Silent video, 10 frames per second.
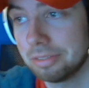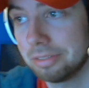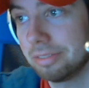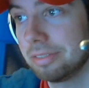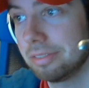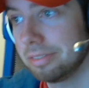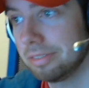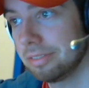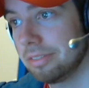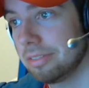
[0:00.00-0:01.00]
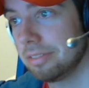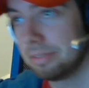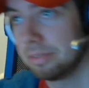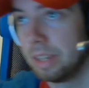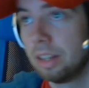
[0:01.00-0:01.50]
uh, Crockett.
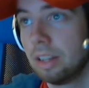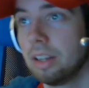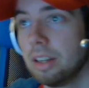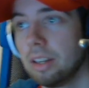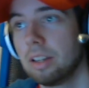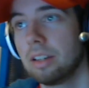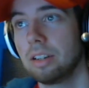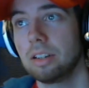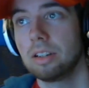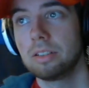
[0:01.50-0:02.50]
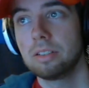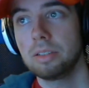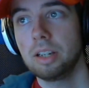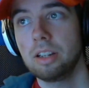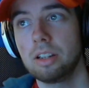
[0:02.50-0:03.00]
Yeah.
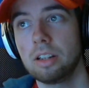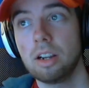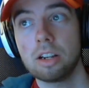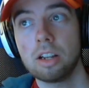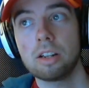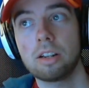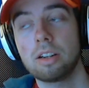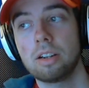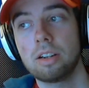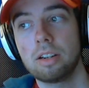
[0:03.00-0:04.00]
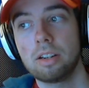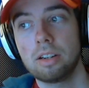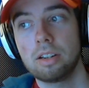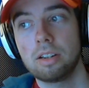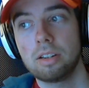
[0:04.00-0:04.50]
Yeah. Shout out to Crip Pipes
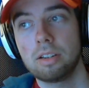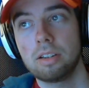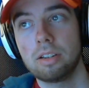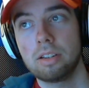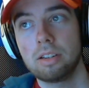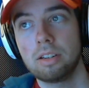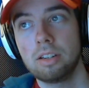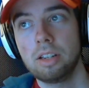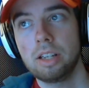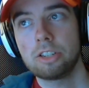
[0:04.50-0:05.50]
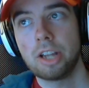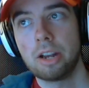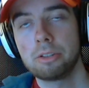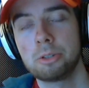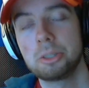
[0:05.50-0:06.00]
and Stickies. Shout
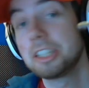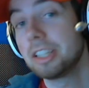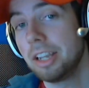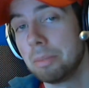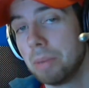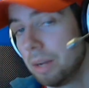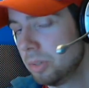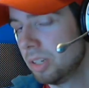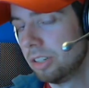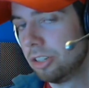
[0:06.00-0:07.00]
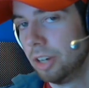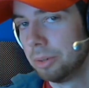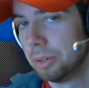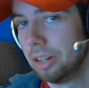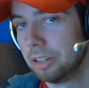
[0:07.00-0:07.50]
out to Sticky Bombs in
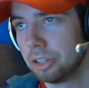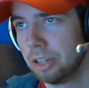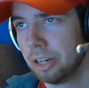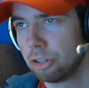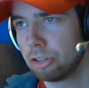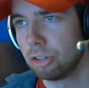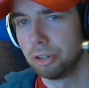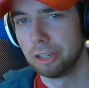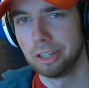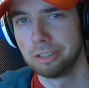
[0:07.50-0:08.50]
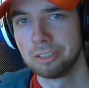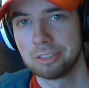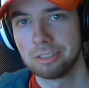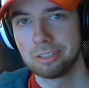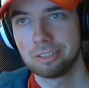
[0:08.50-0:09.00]
general because they're so good.
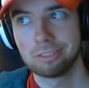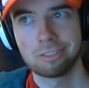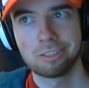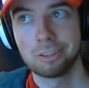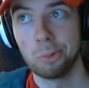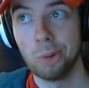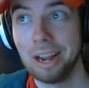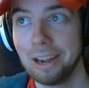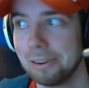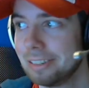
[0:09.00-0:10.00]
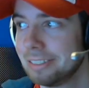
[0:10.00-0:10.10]
Yeah. Wow.